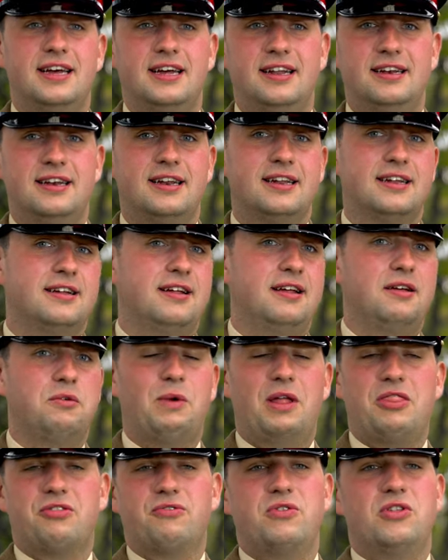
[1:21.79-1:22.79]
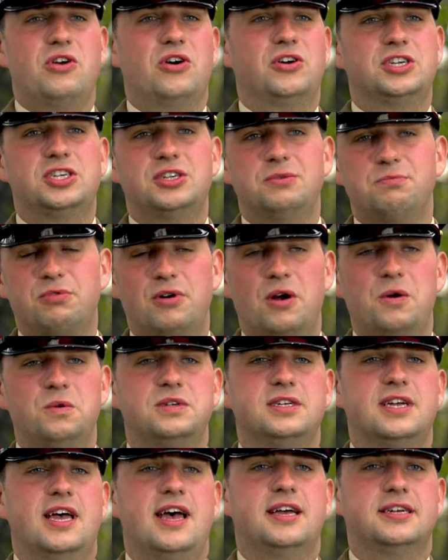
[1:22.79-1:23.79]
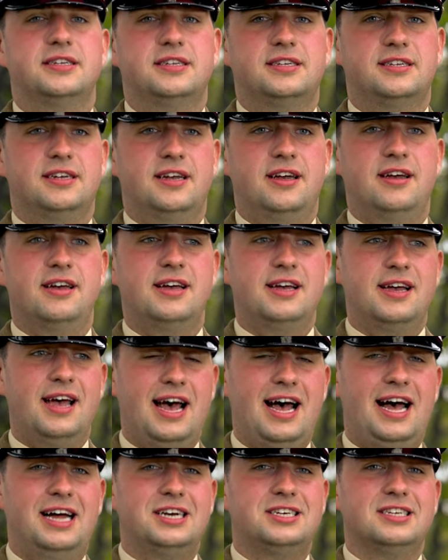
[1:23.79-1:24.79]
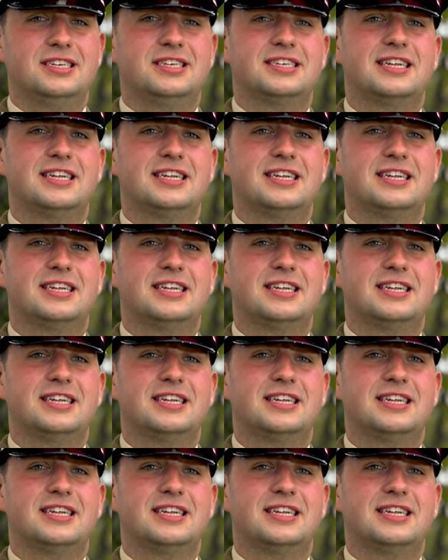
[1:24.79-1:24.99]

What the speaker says: and went through the audition process to actually